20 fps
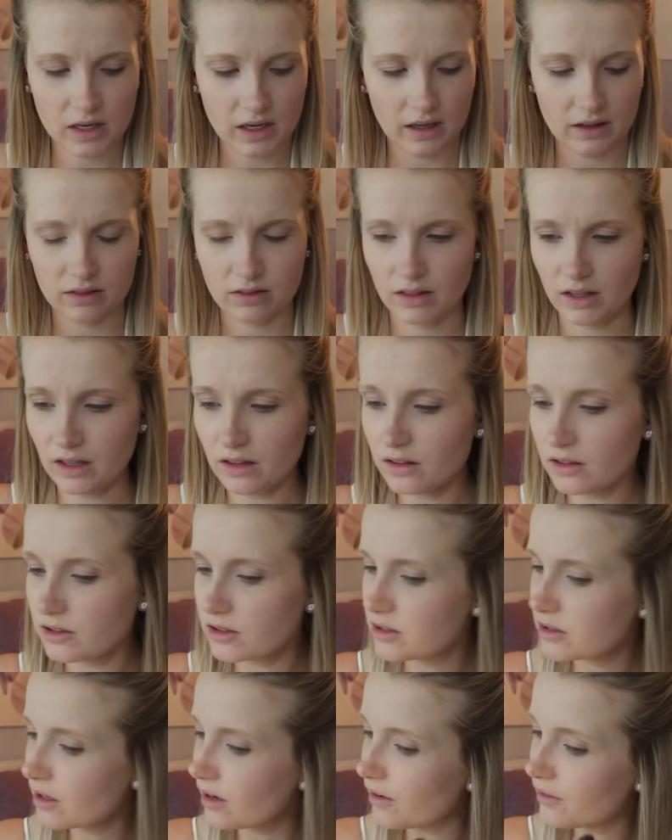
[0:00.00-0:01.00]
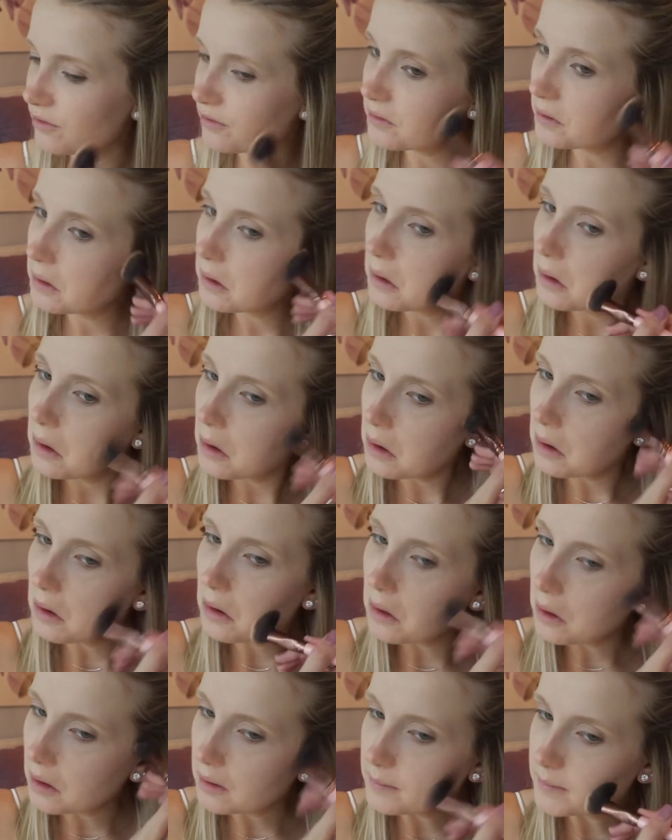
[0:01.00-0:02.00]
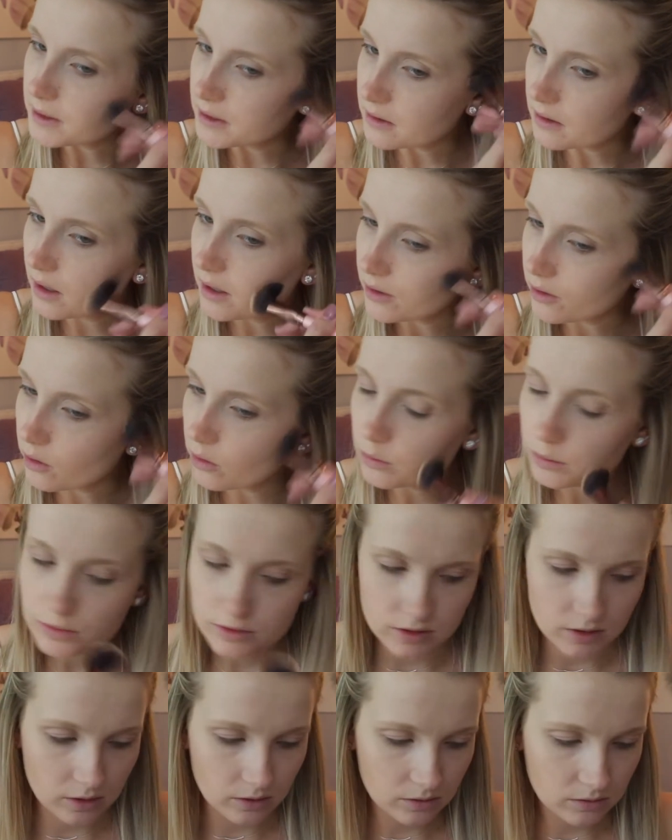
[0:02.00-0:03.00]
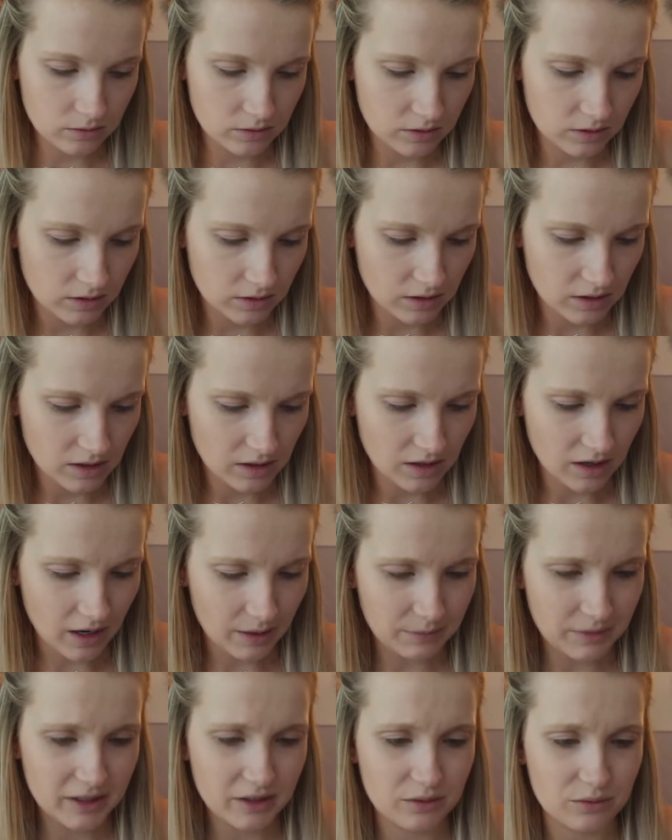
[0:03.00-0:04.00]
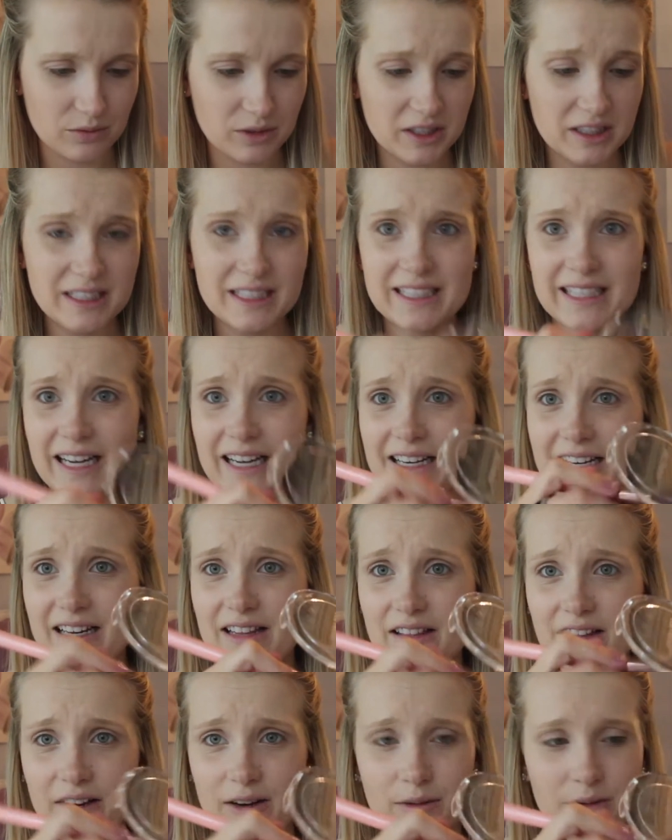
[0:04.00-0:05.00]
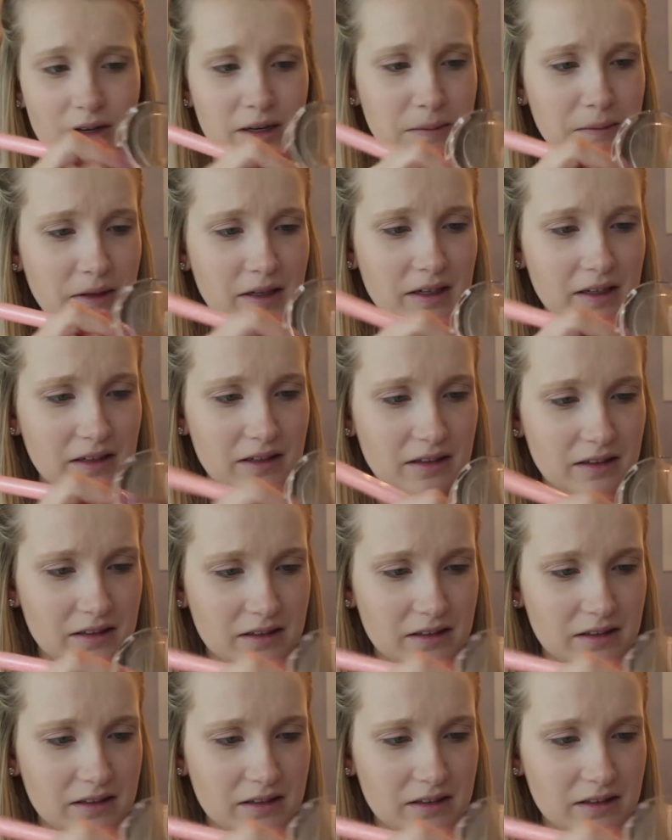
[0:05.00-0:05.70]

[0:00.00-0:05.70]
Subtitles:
I think there's stuff. I mean, I'd hope so. I'm like really getting in there when I'm like,